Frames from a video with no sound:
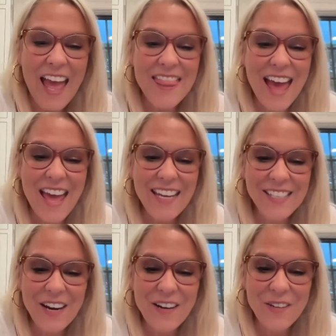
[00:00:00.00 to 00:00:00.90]
and that is
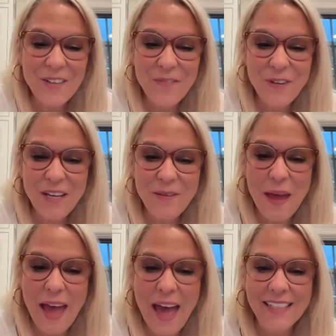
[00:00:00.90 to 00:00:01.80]
our good friend
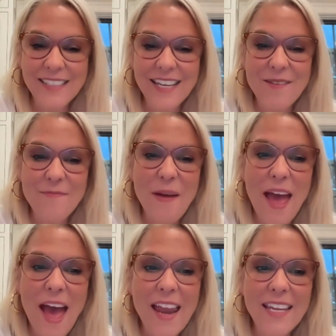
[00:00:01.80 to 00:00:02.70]
Pat. And
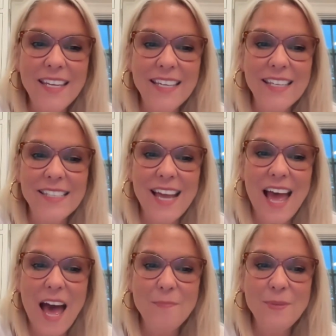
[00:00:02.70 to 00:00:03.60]
Pat is
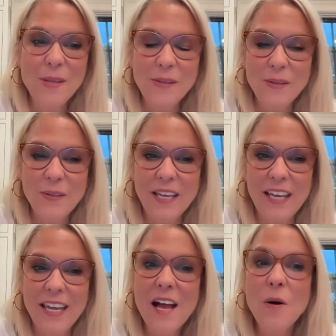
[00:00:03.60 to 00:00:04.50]

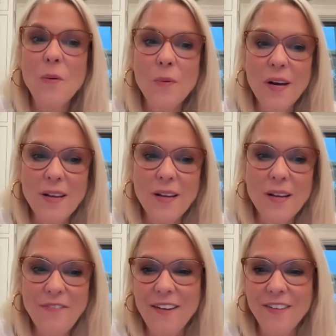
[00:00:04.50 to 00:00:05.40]
absolutely one of
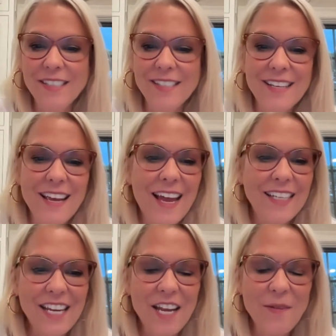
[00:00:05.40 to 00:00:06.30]
my favorites
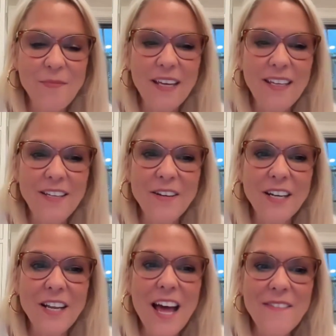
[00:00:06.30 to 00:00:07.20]
at Champion. You're
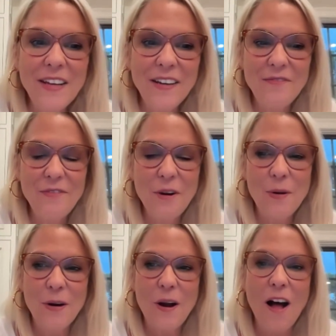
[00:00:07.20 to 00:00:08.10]
gonna love hearing from
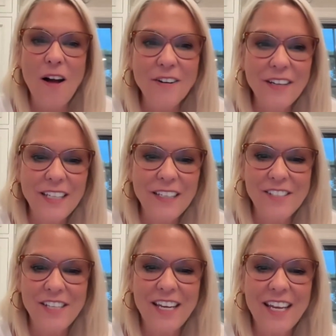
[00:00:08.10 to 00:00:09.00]
her. All her
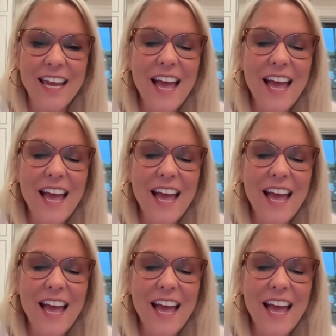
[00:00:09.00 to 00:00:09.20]
energy